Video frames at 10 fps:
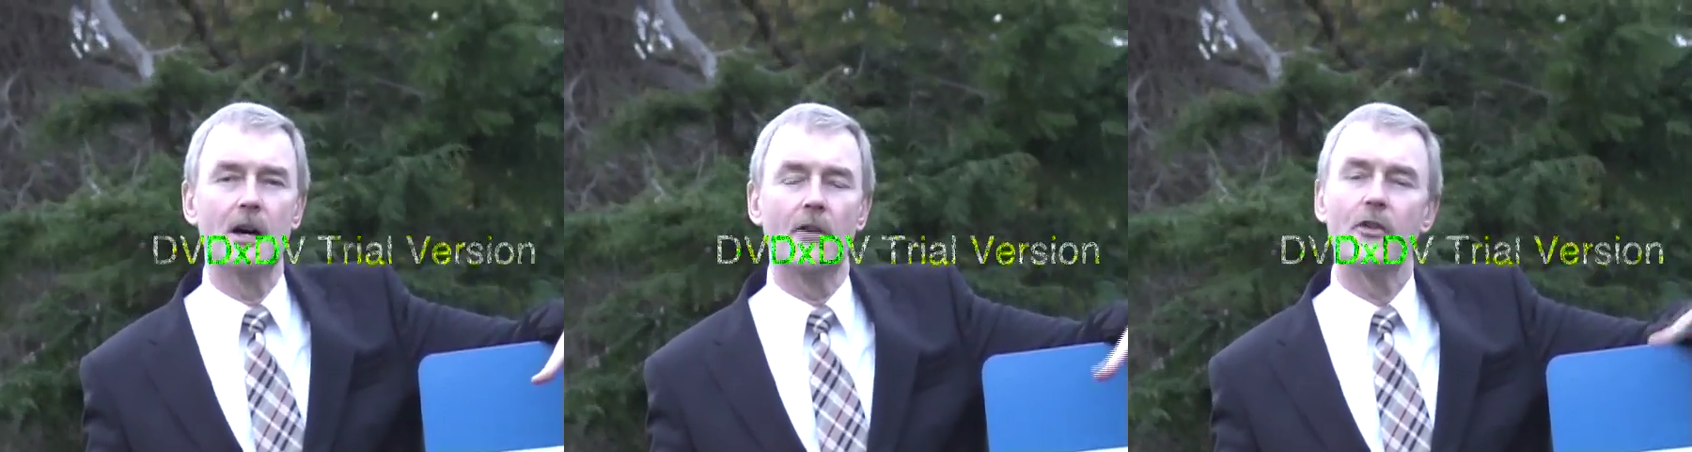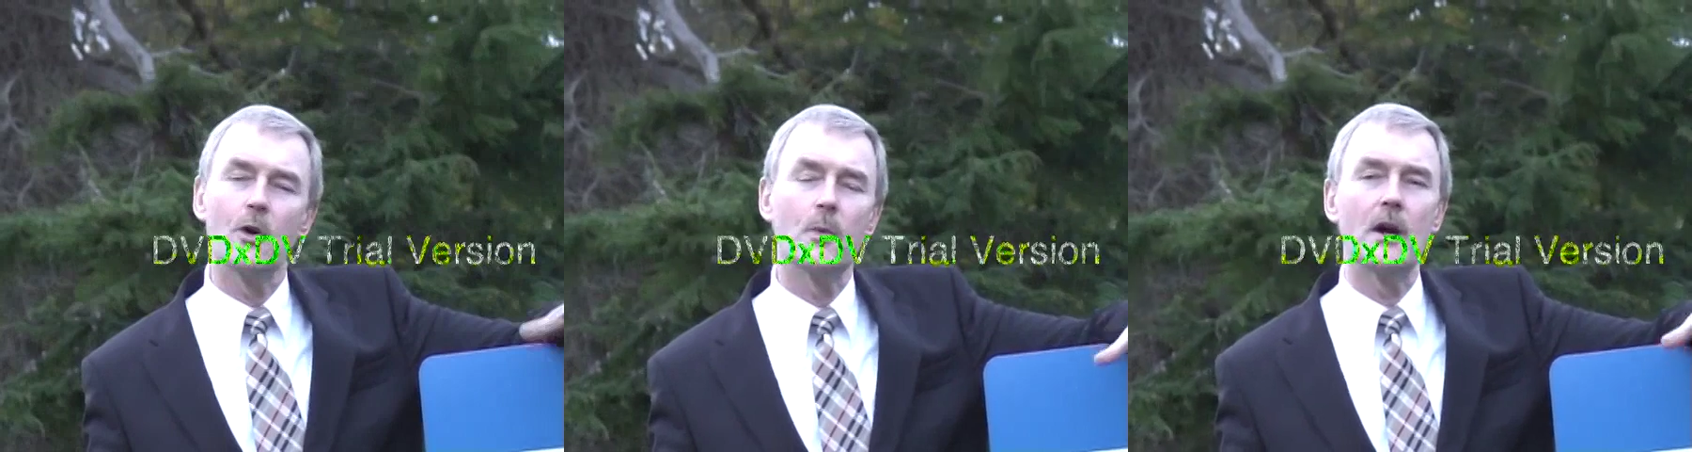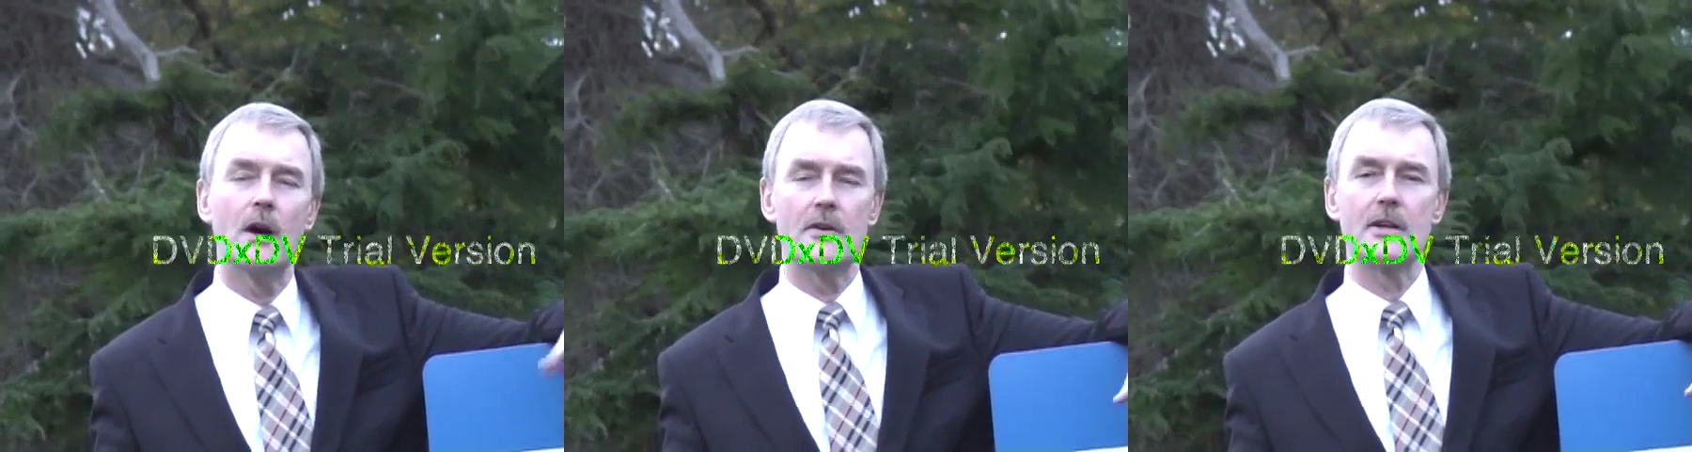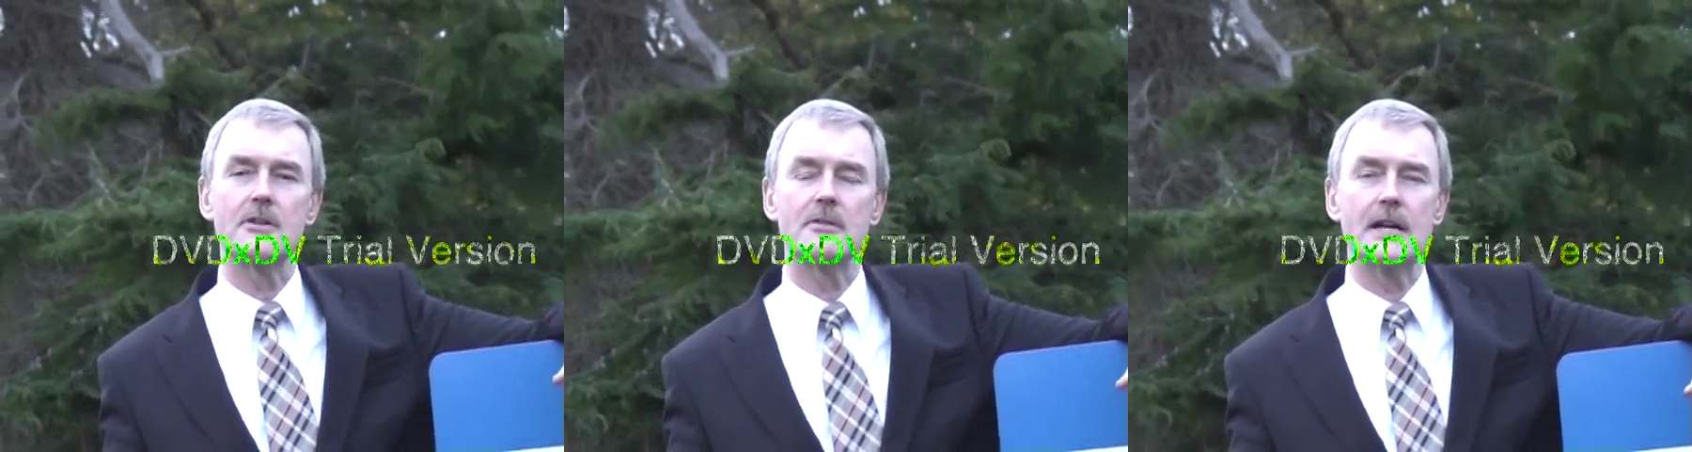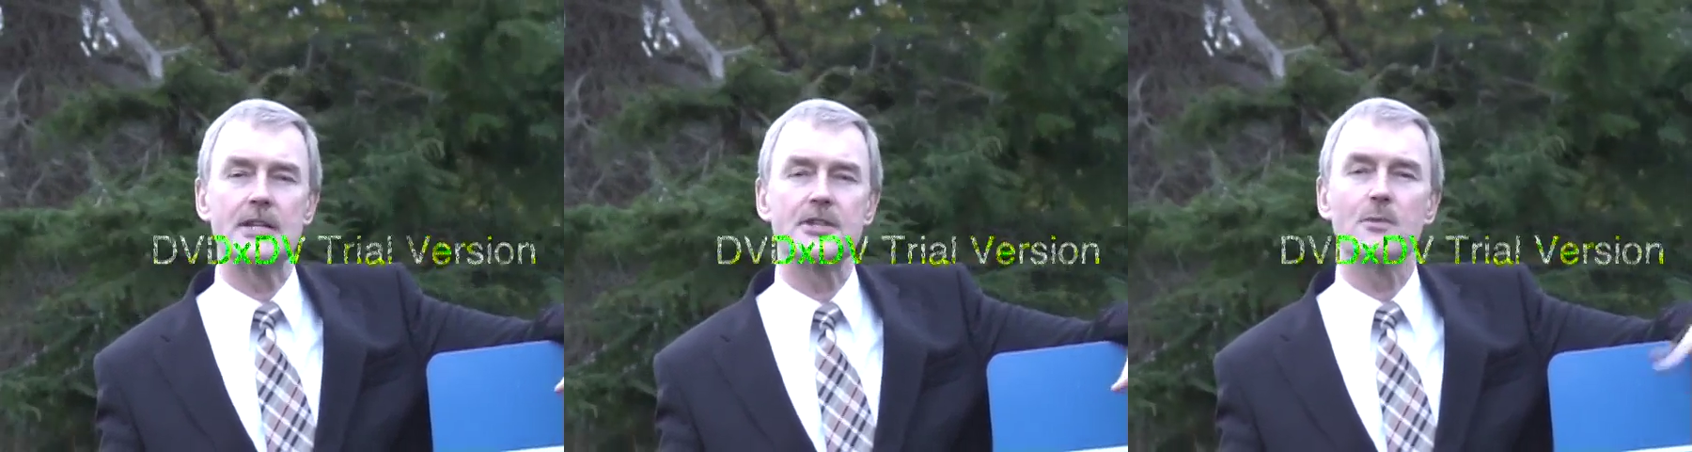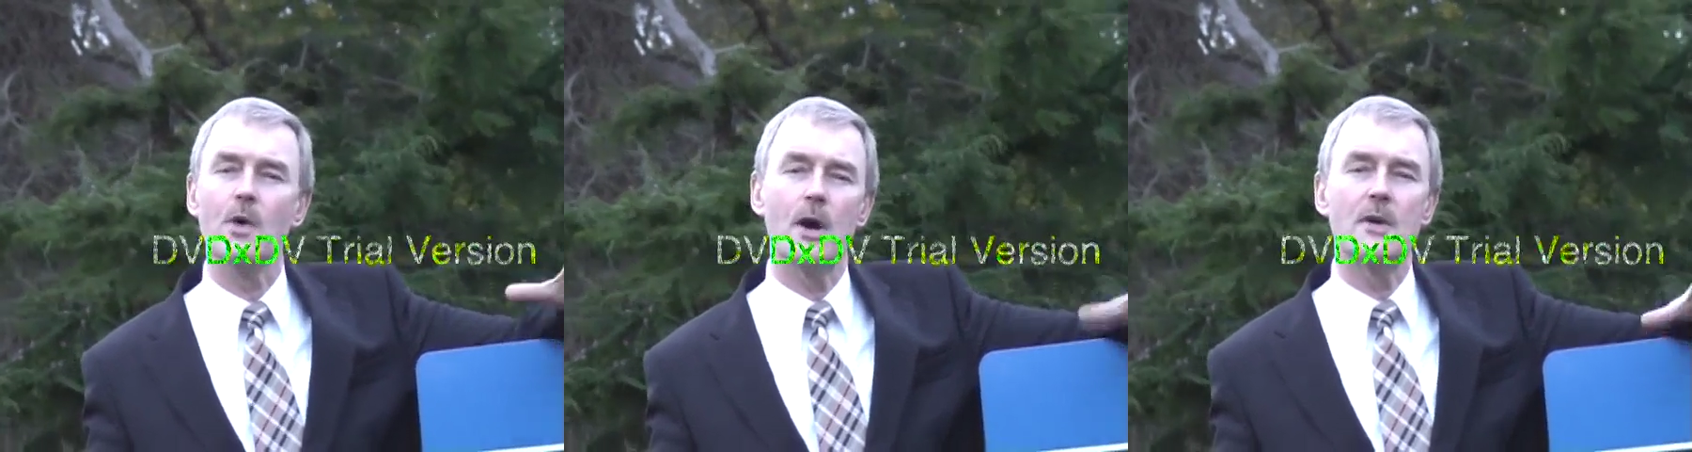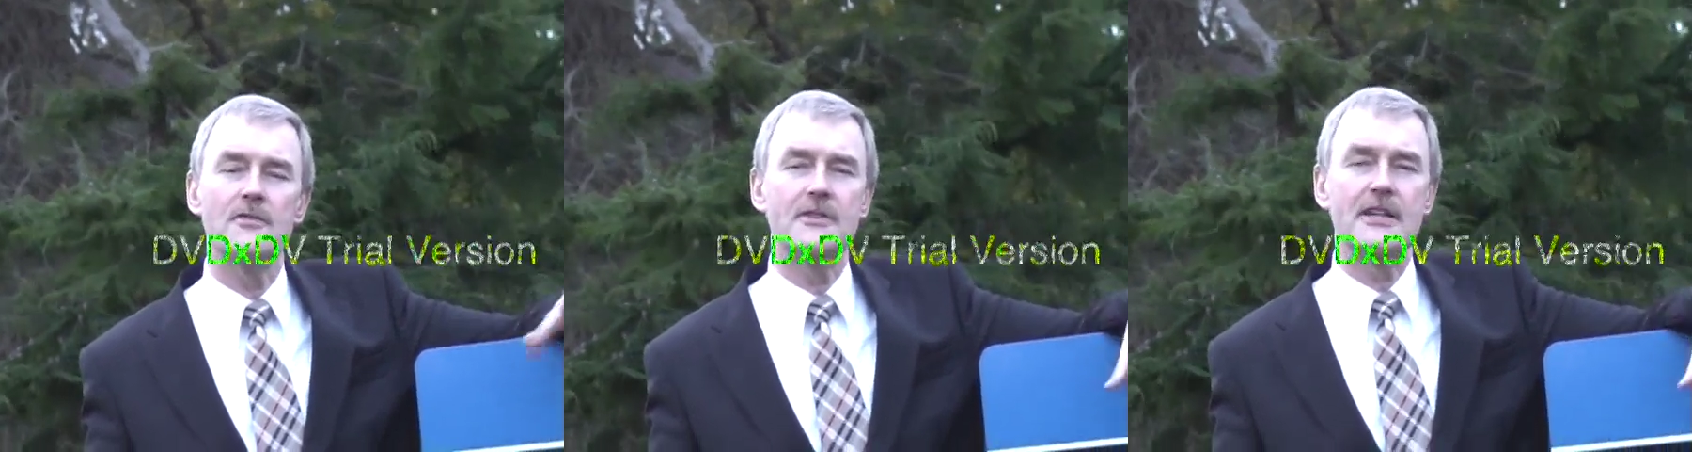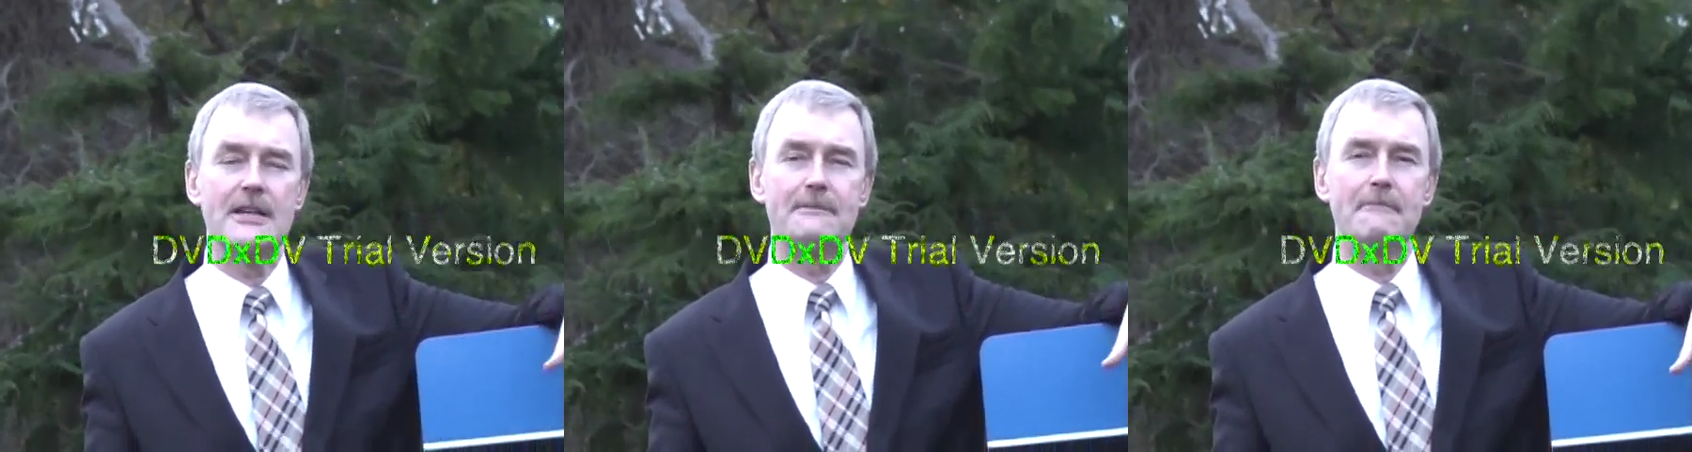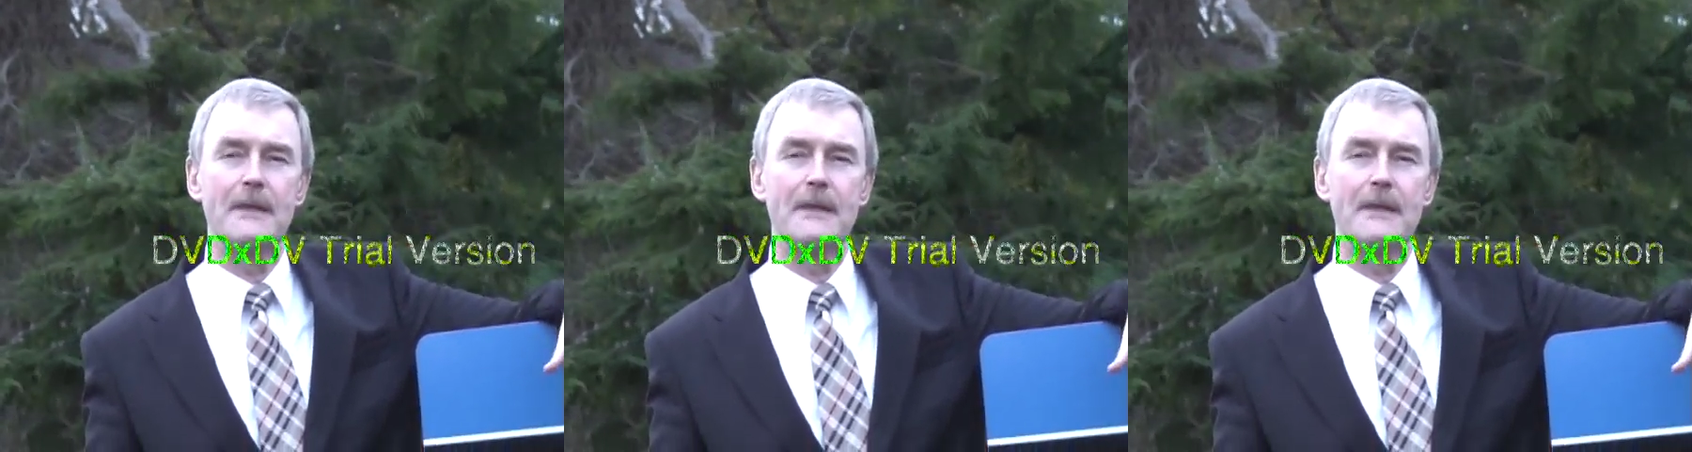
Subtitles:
of who we are in Christ and where we fit in,